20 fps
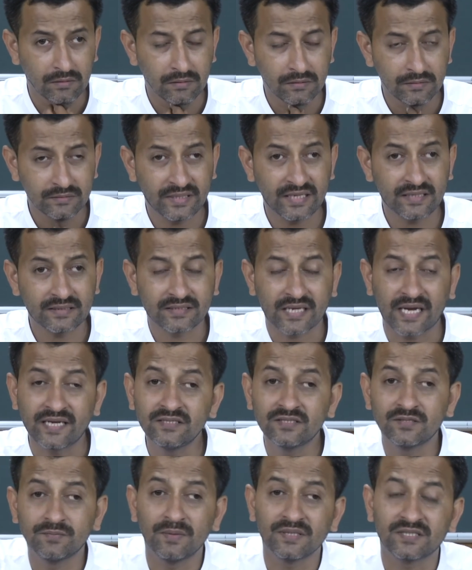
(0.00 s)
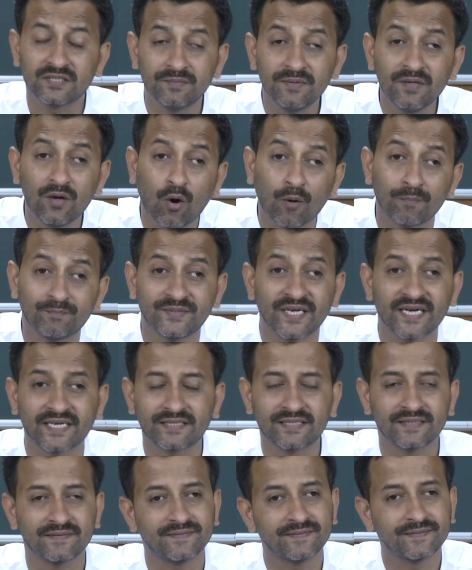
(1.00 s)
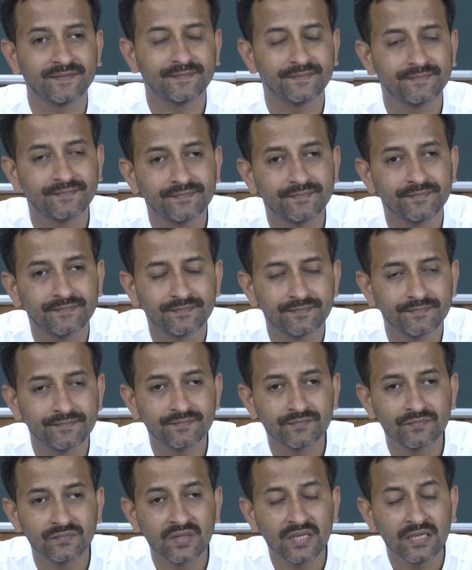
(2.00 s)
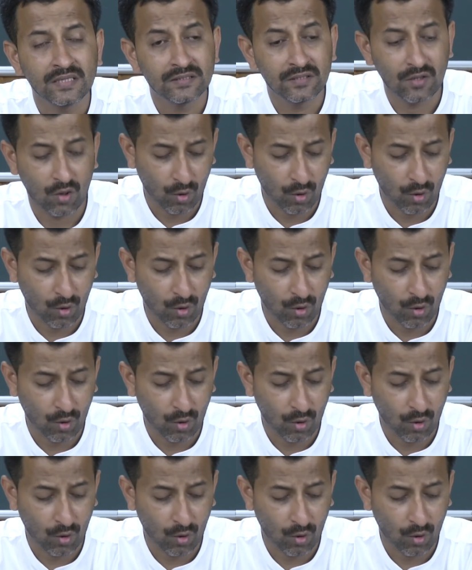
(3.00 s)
then science must be objective. The